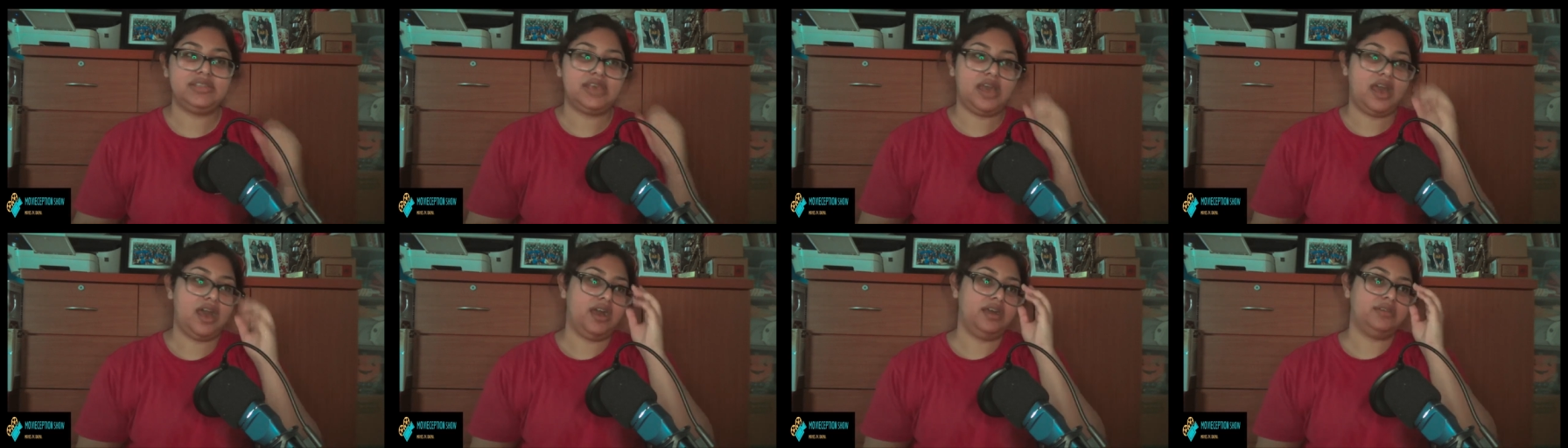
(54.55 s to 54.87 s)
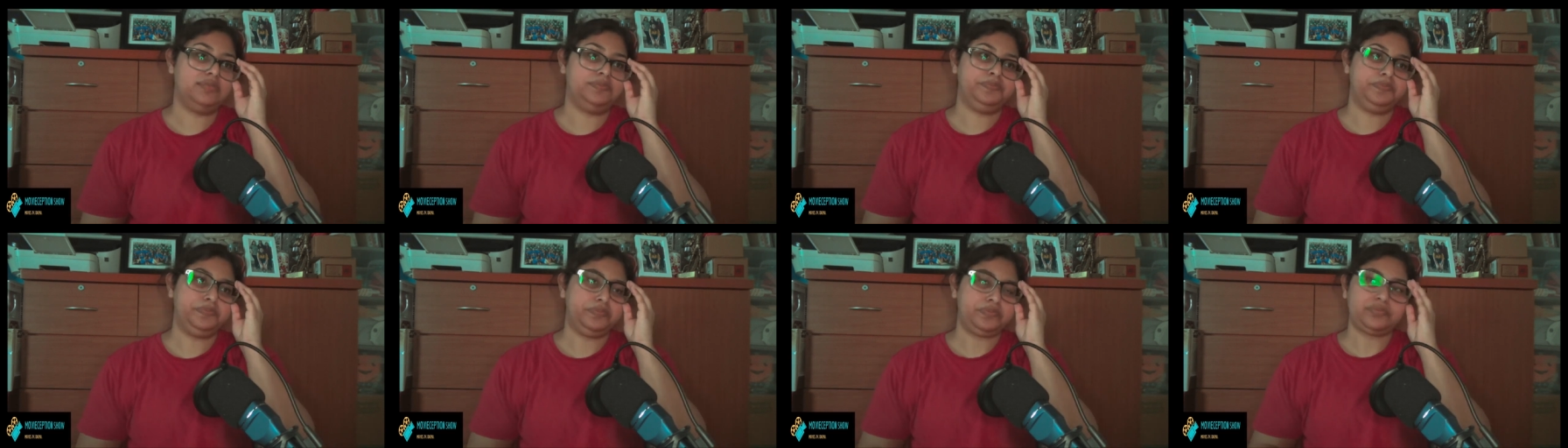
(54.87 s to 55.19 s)
I
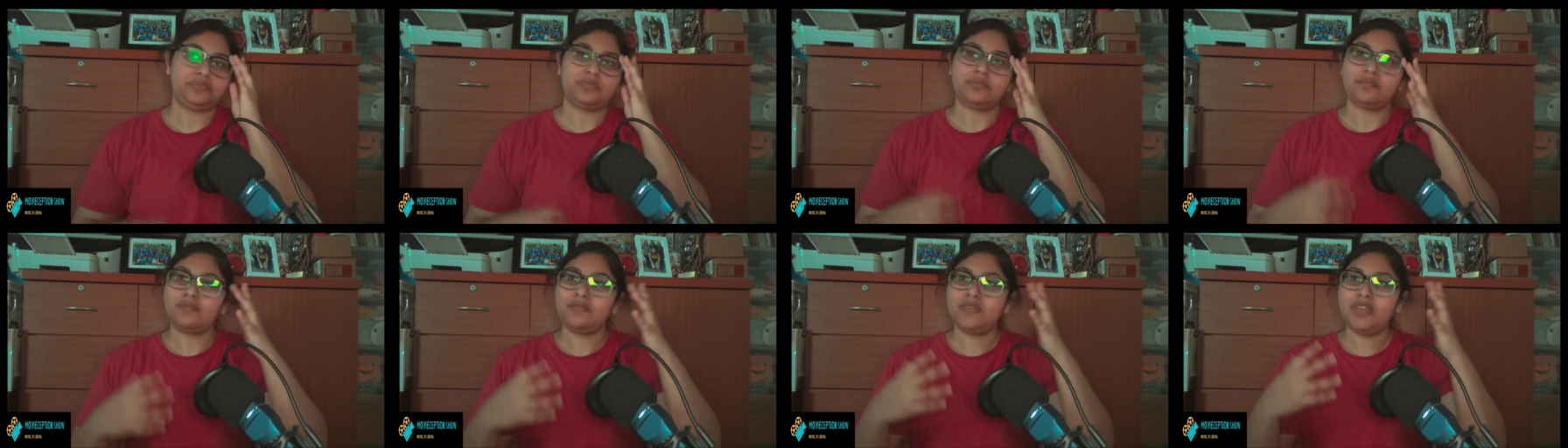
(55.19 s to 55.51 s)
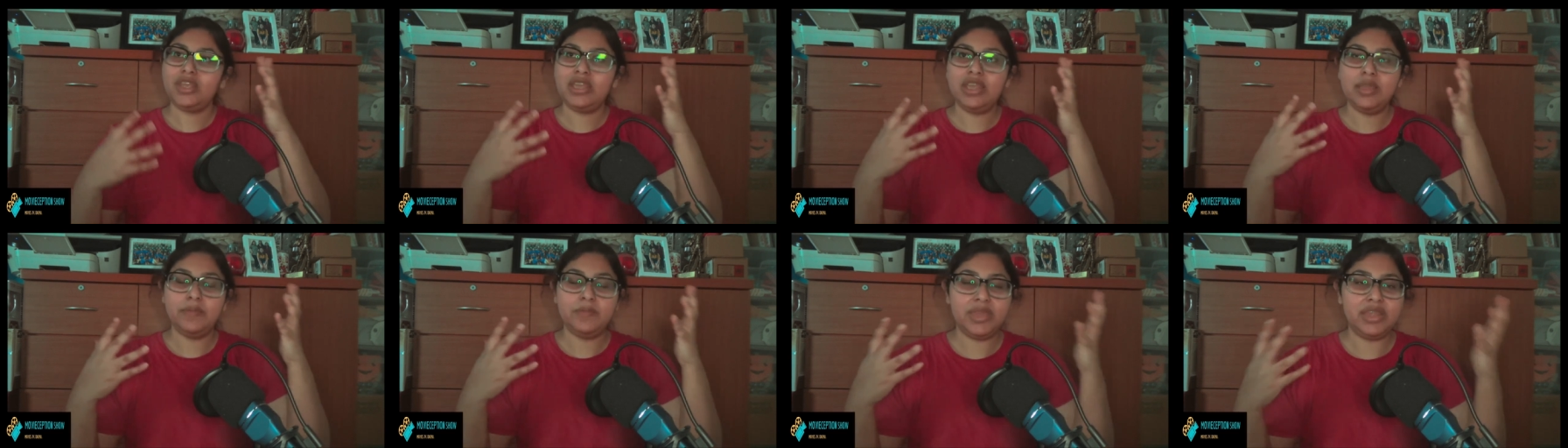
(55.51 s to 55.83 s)

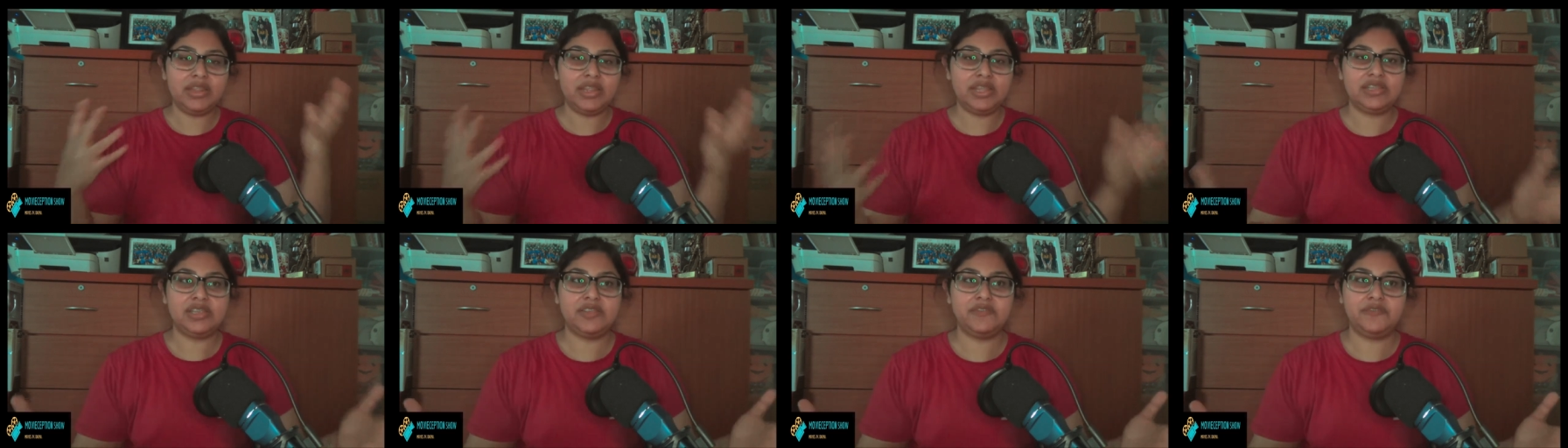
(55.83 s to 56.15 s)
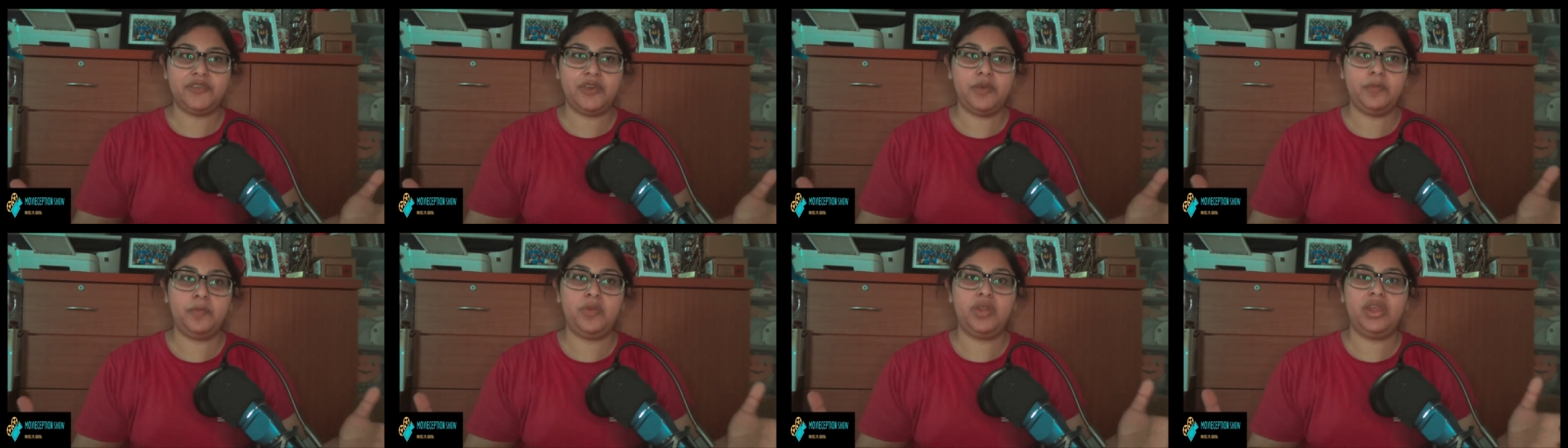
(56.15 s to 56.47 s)
mean, this is a
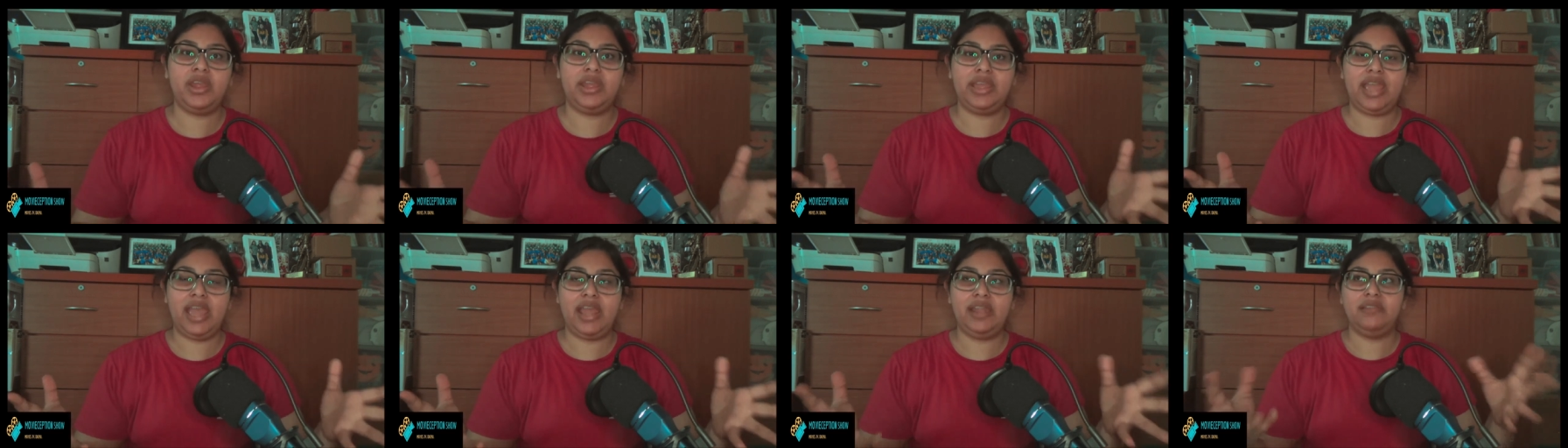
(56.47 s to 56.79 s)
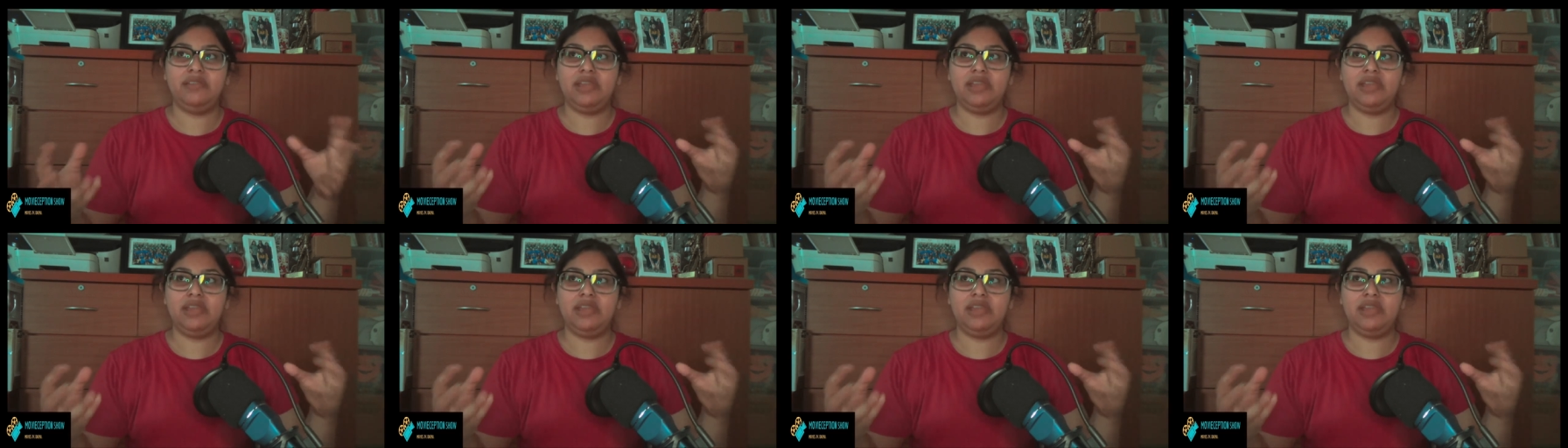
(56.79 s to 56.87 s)
film where, again,